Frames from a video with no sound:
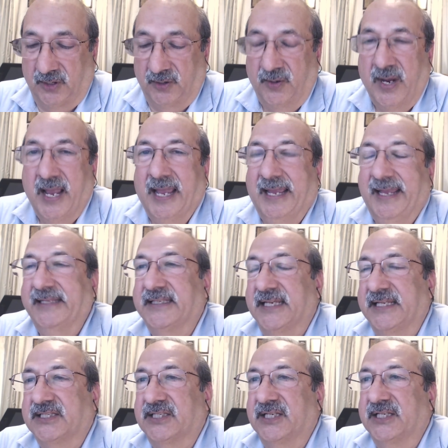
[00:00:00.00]
so
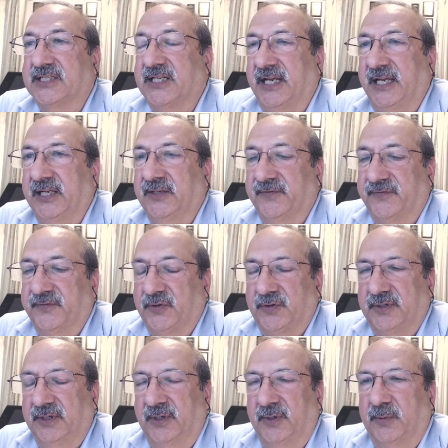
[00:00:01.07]
it's it's it's kind of
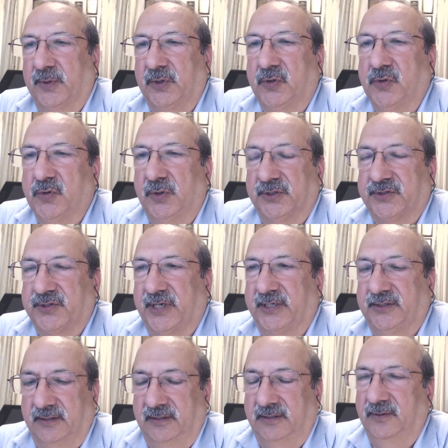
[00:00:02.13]
you know what google
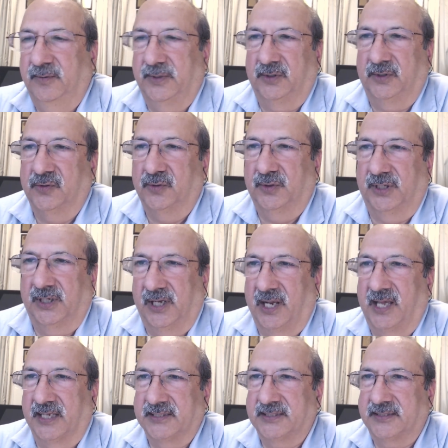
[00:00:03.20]
tried to do with google
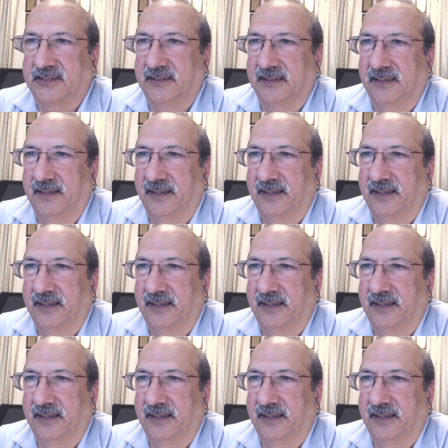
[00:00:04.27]
glass